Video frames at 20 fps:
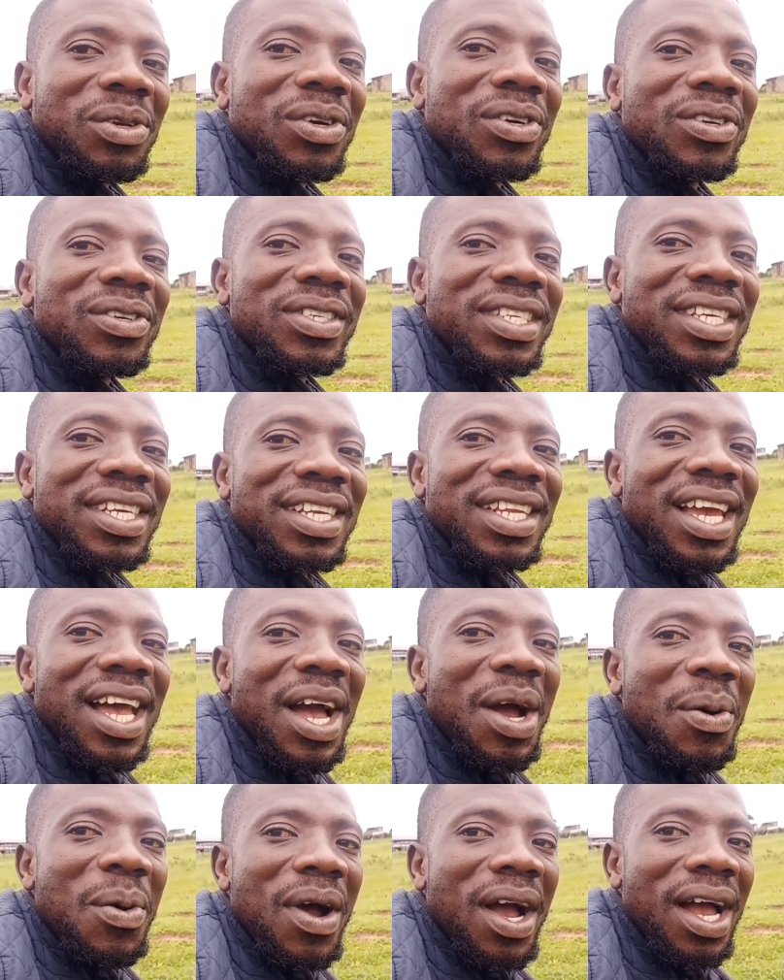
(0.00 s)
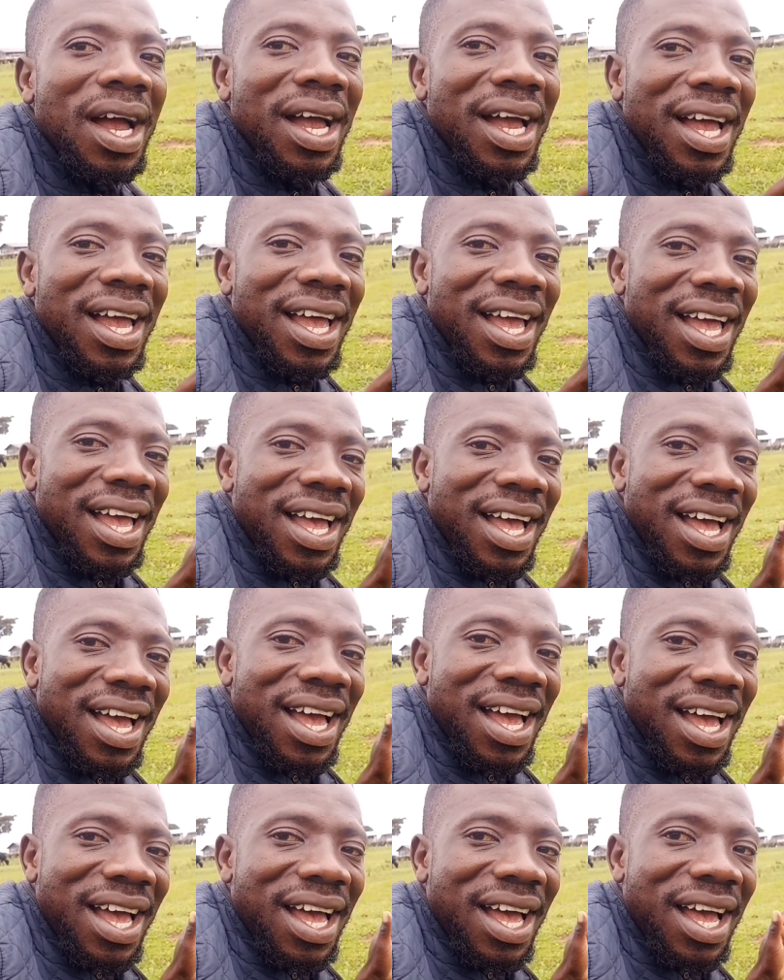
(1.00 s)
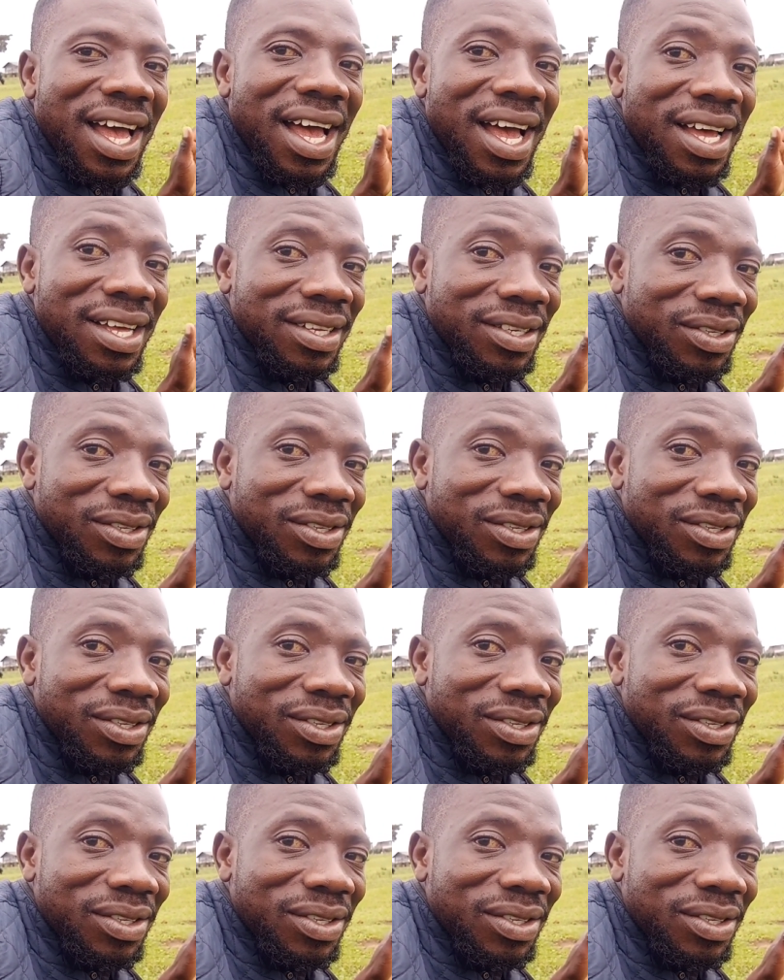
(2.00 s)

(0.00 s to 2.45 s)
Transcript: introduced in our uh,